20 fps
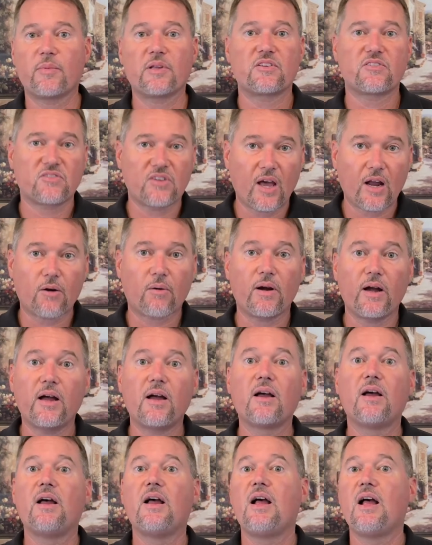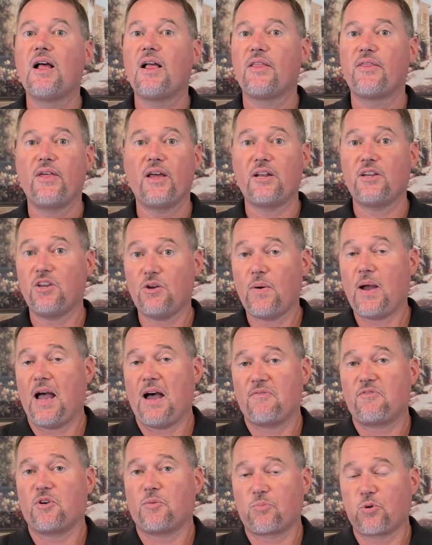etc., then you
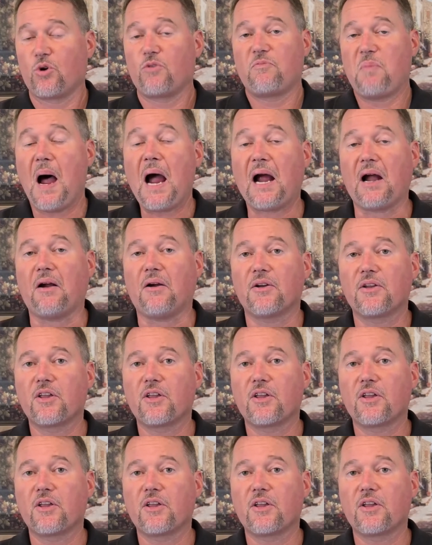have an approved buyer.